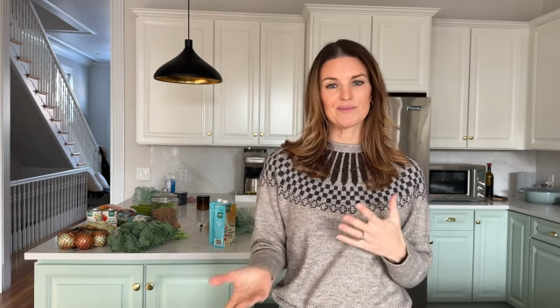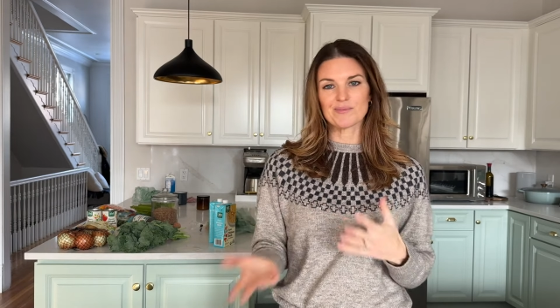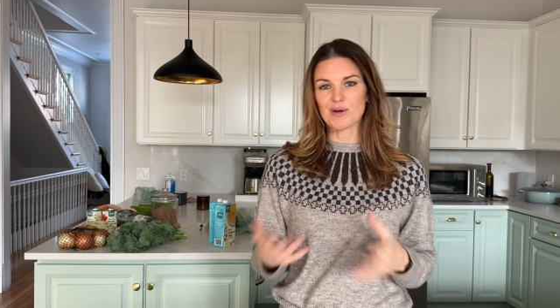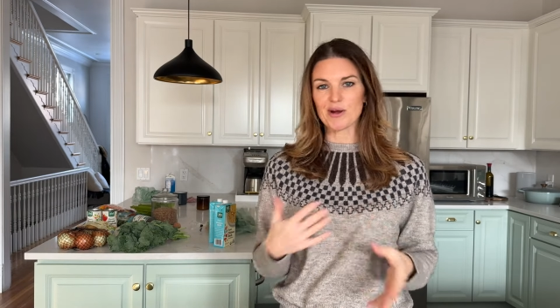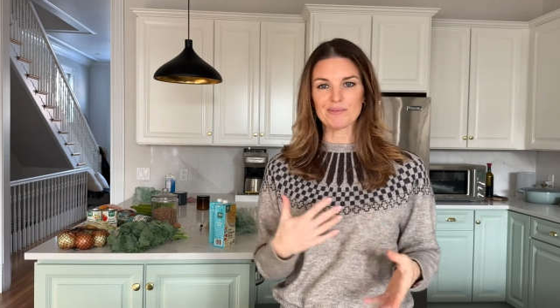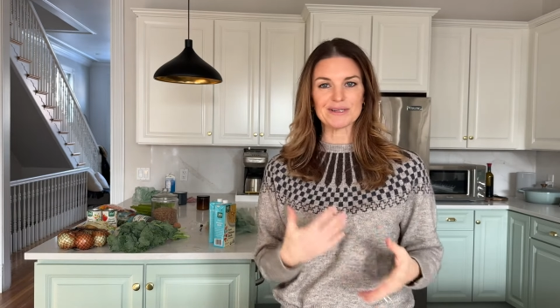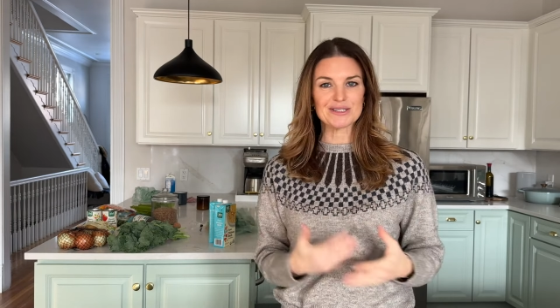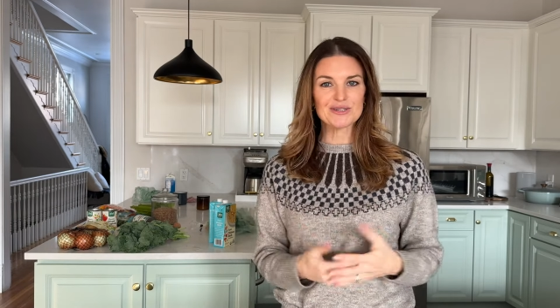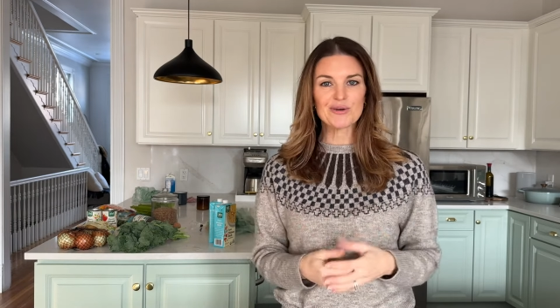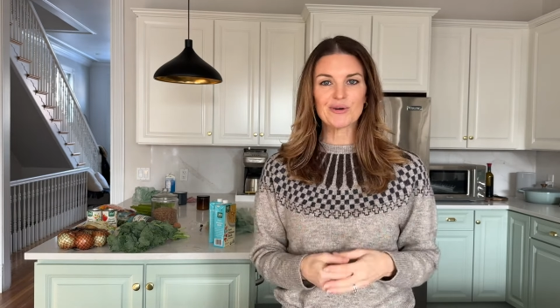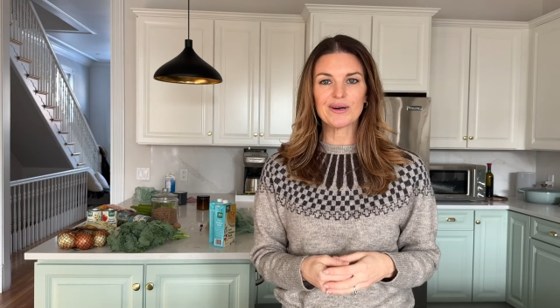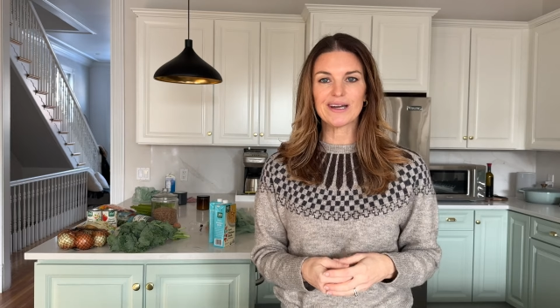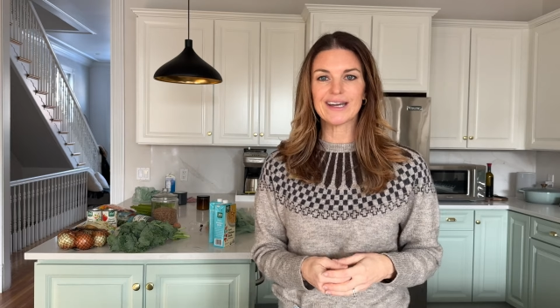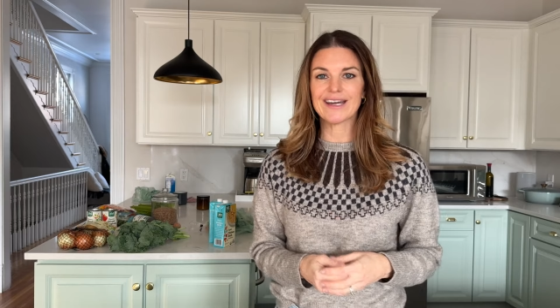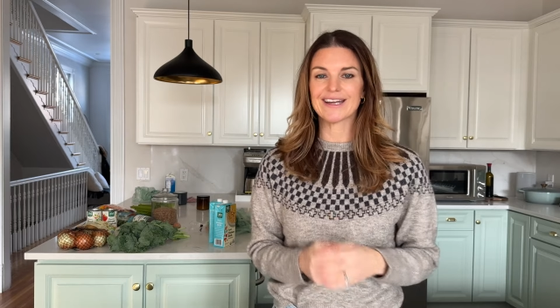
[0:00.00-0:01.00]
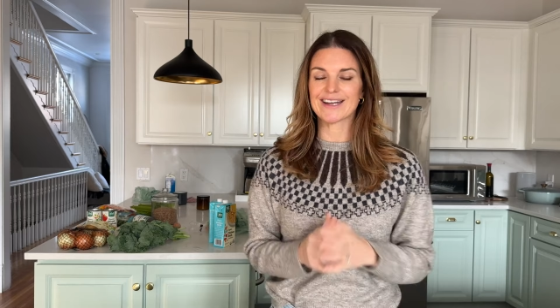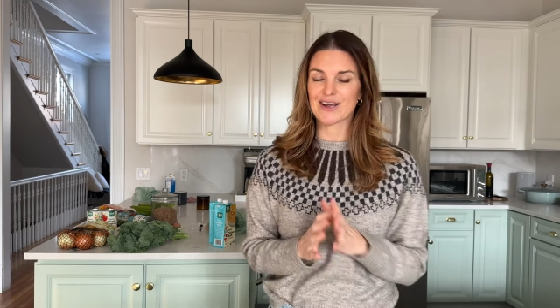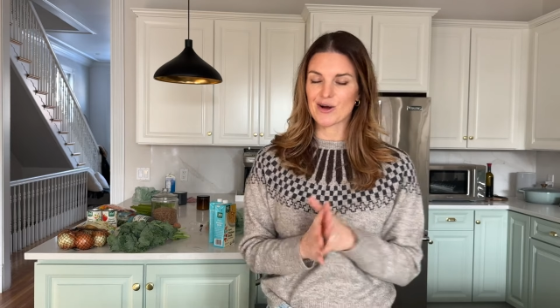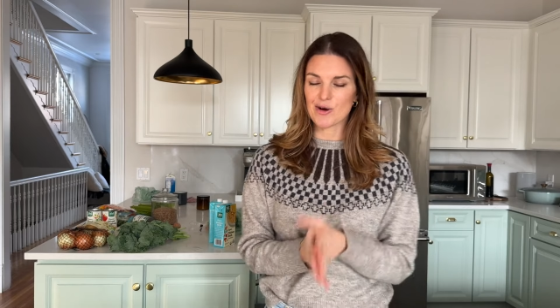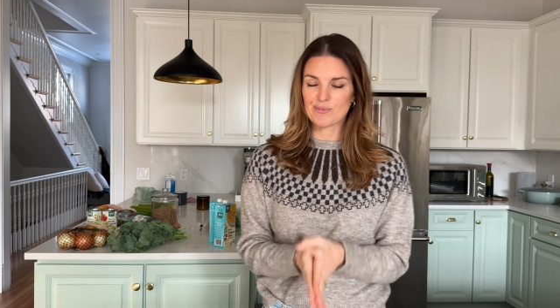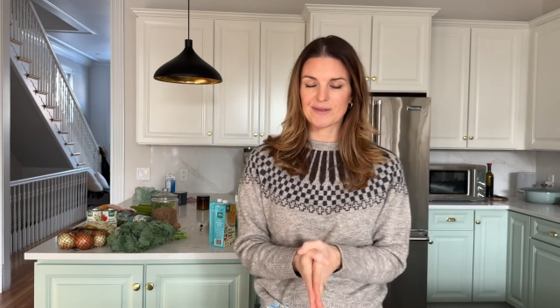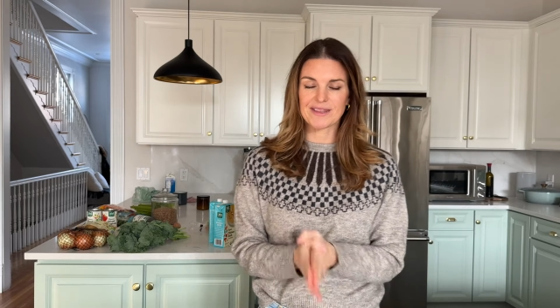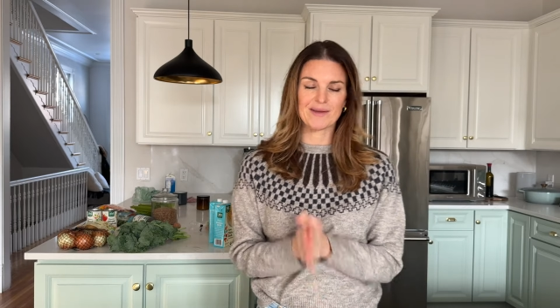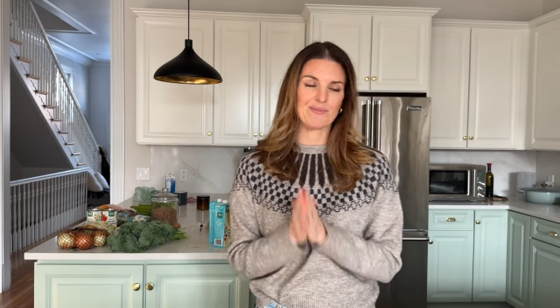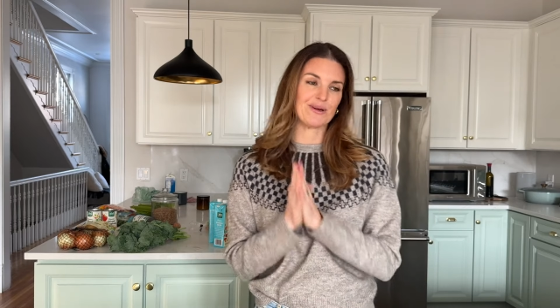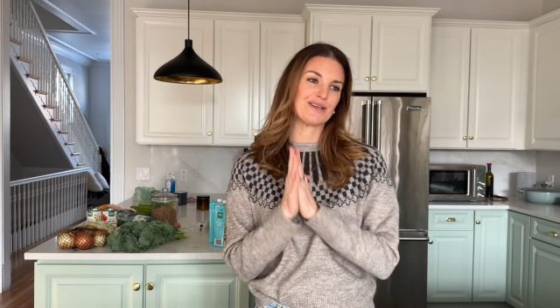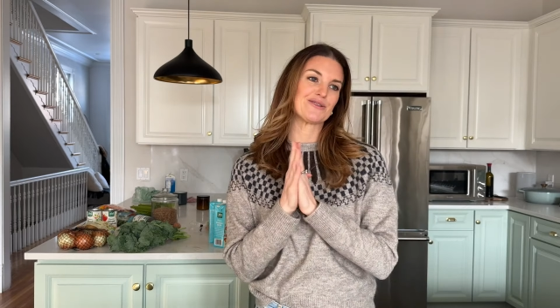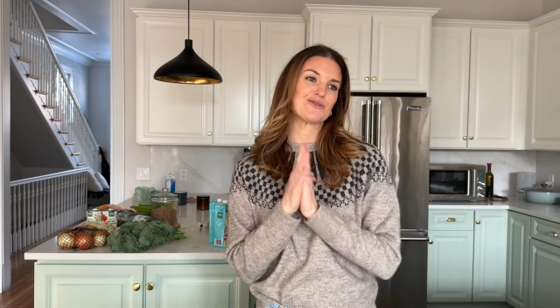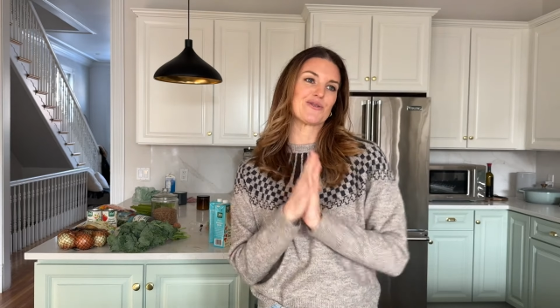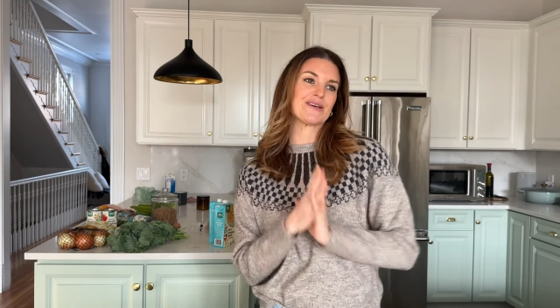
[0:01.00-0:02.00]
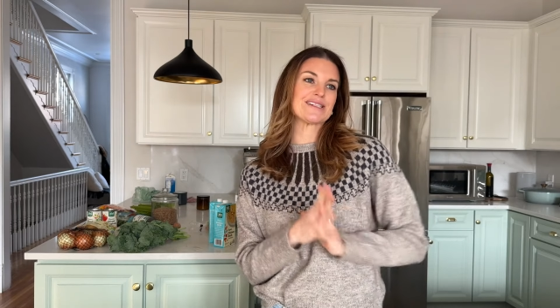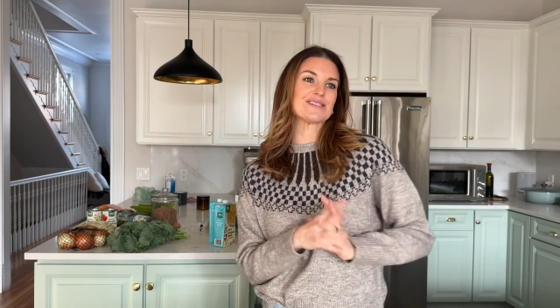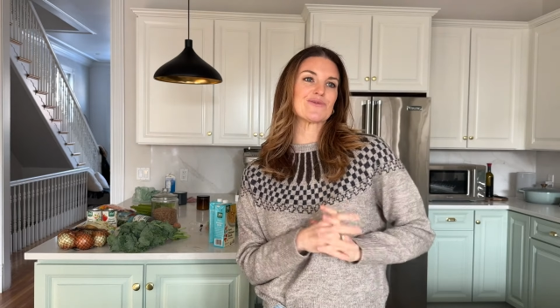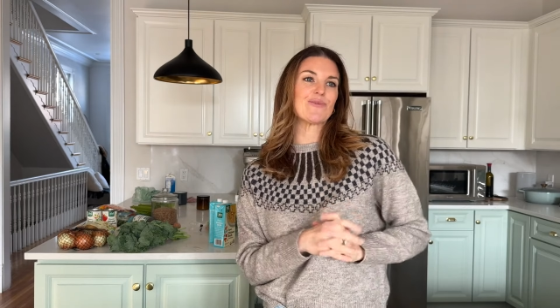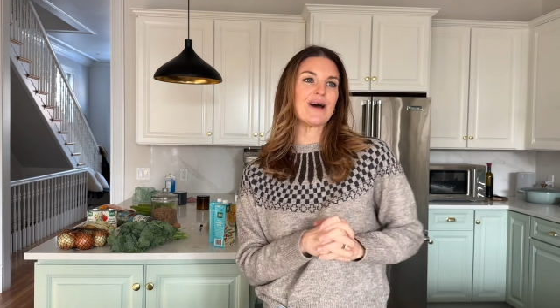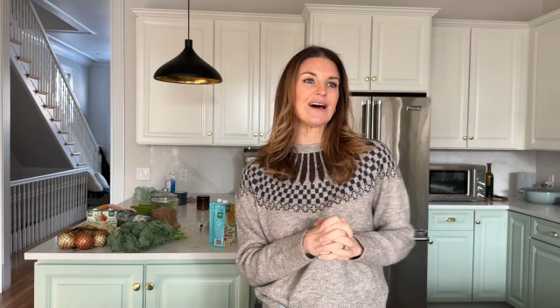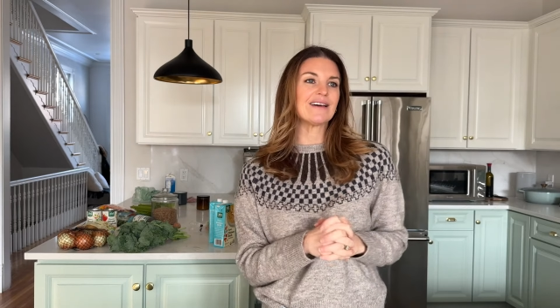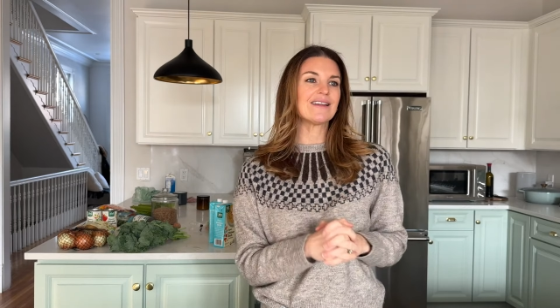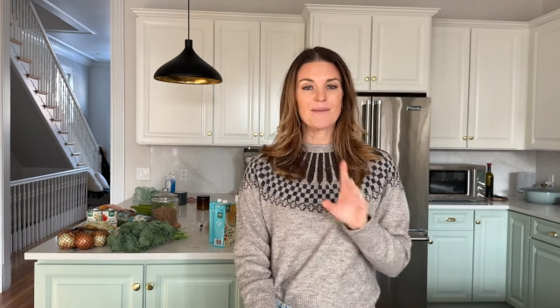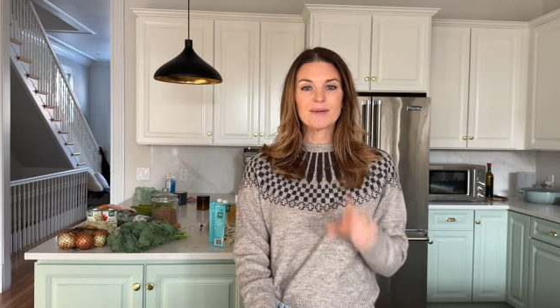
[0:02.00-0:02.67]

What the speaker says: brought me joy, and I hope that they bring you joy as well.